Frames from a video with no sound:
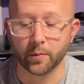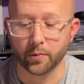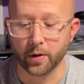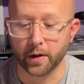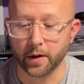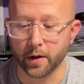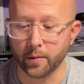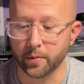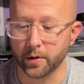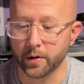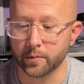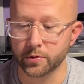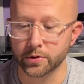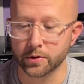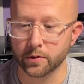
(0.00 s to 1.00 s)
right now, but I'm
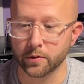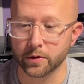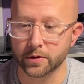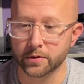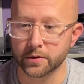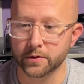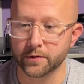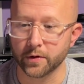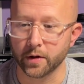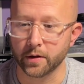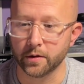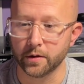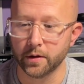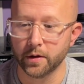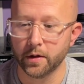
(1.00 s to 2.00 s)
sure it works just fine.
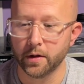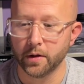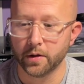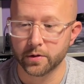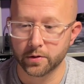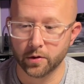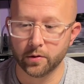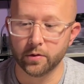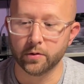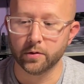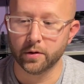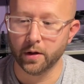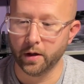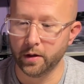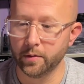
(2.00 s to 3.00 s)
So you can
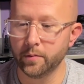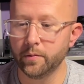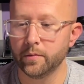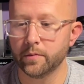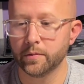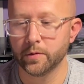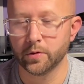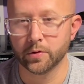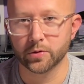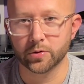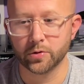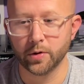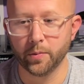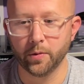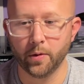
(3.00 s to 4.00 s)
cut them, you can
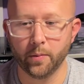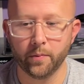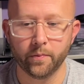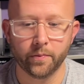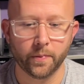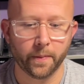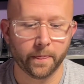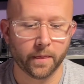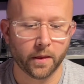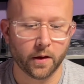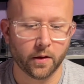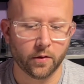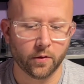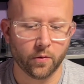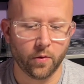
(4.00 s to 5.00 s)
strip them,
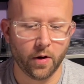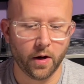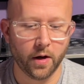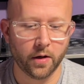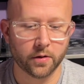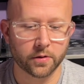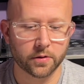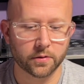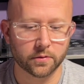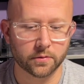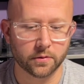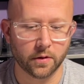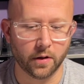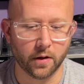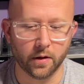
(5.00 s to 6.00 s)
the wires,
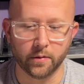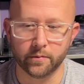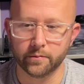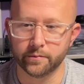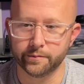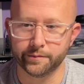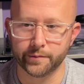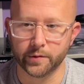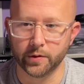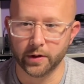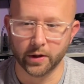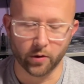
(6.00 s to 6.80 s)
you can get a